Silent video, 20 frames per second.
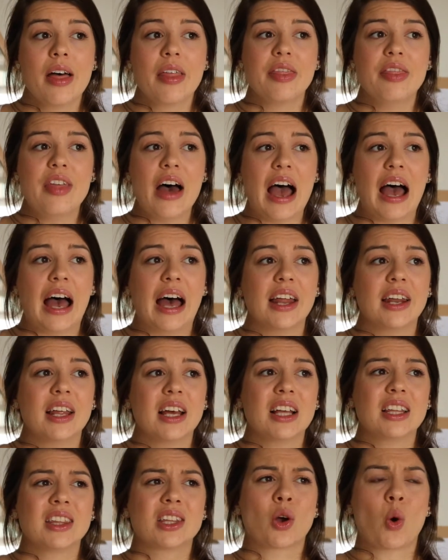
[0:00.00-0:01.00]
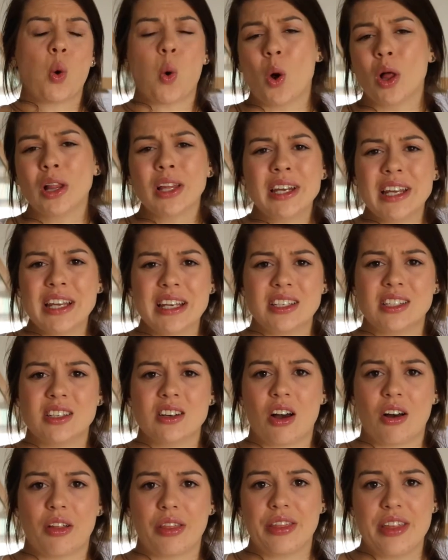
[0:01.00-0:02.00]
that the quality is
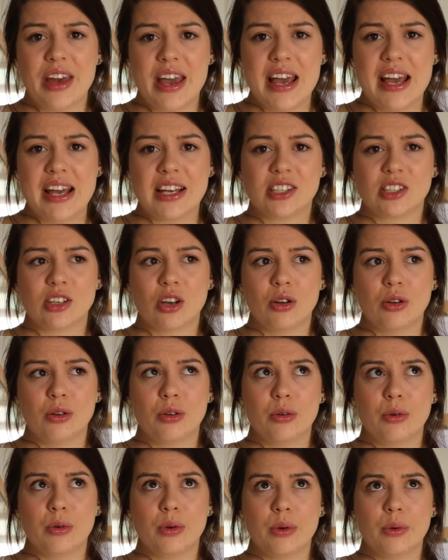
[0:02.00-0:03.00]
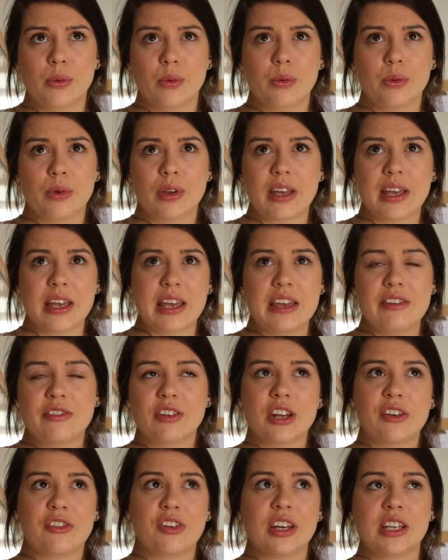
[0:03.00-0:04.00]
not there, so
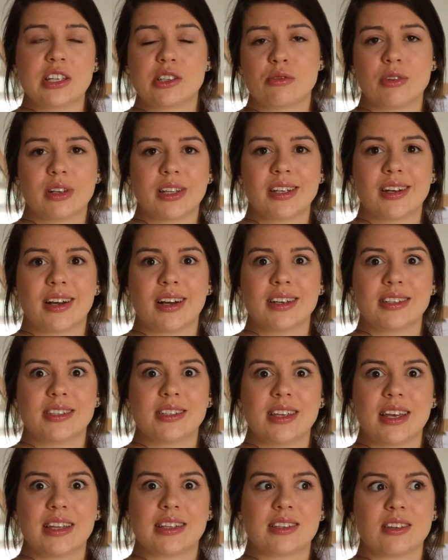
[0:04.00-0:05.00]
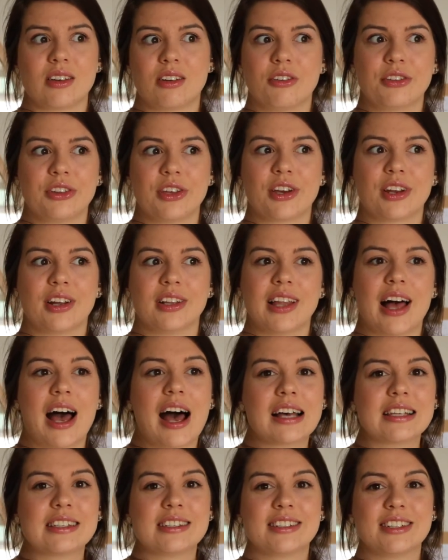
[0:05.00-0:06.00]
even if it is really nice, it's only gonna
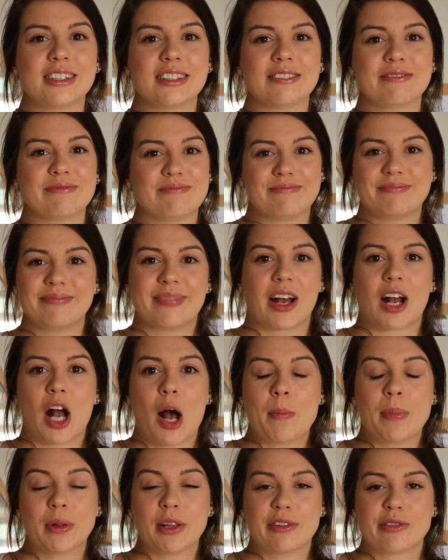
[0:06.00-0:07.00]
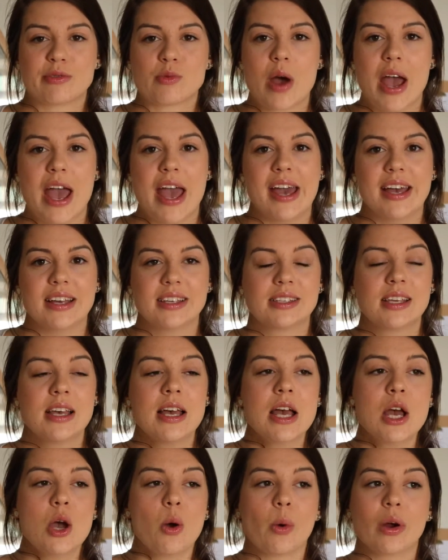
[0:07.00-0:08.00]
last a couple of wears.
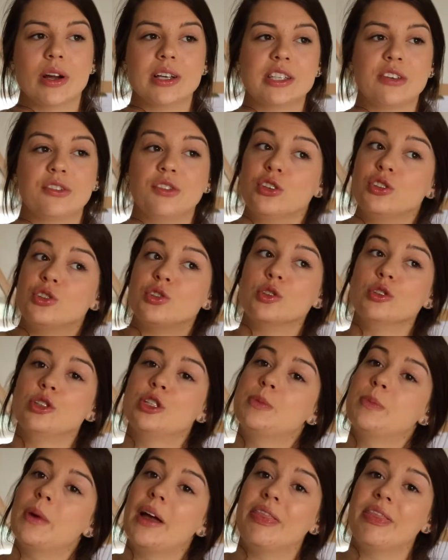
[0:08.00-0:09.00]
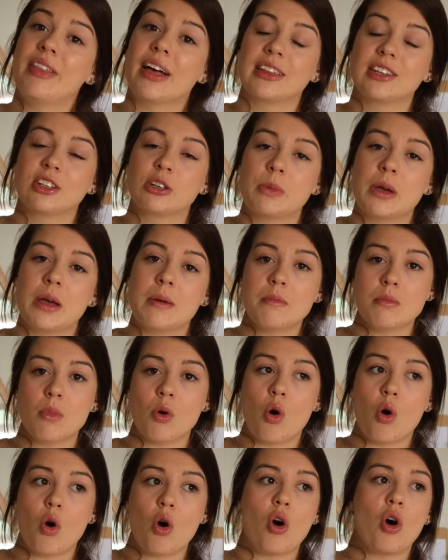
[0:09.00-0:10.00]
Whereas if you do spend that little bit
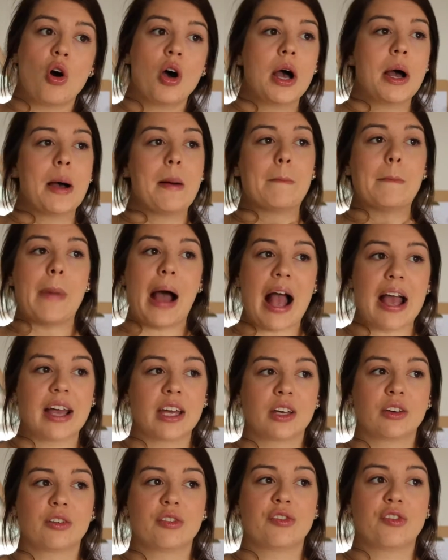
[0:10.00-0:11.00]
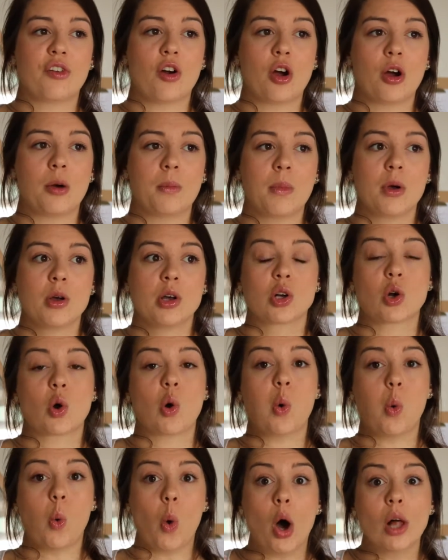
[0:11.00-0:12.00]
more buying from
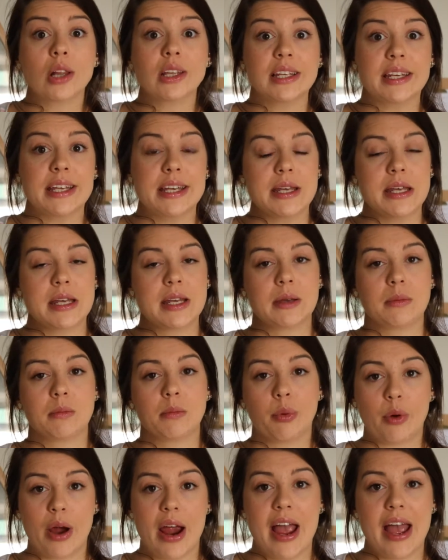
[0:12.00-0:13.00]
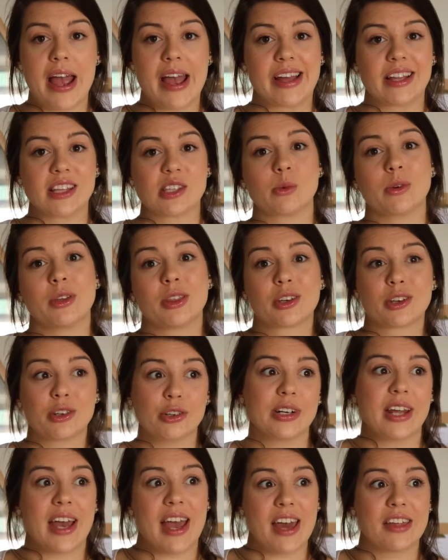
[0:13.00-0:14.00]
quality brands with
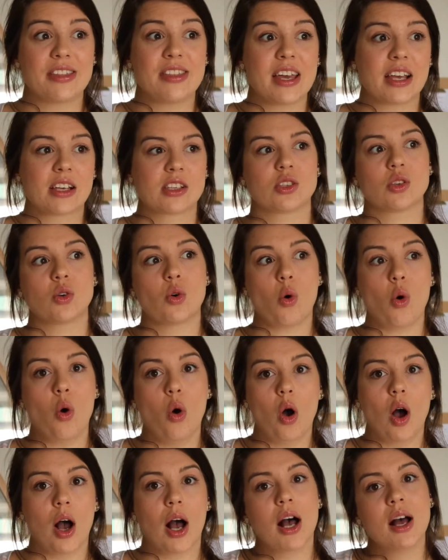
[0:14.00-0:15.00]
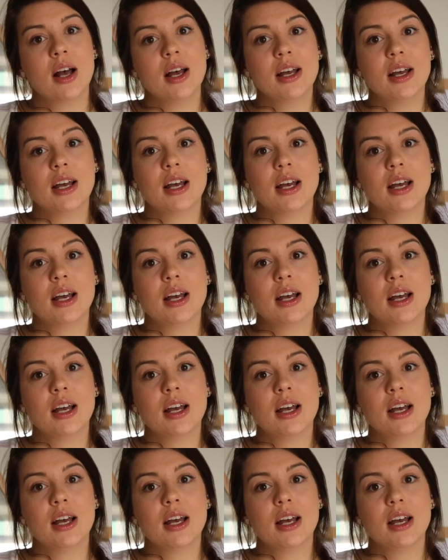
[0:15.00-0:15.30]
good ethics or